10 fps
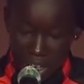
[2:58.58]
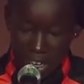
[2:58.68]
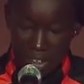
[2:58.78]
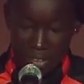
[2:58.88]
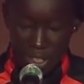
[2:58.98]
a
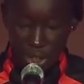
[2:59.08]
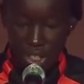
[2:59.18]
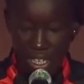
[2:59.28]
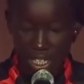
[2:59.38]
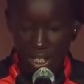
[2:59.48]
lot of this
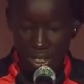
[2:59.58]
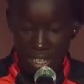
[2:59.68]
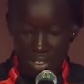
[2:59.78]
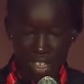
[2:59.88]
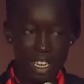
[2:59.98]
change
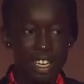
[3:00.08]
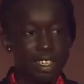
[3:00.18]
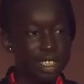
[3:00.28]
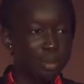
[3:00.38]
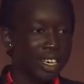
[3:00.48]
and
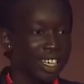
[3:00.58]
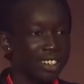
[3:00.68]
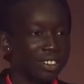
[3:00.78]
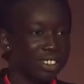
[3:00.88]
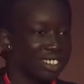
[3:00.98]
thinking to my
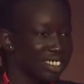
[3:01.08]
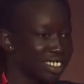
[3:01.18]
coach,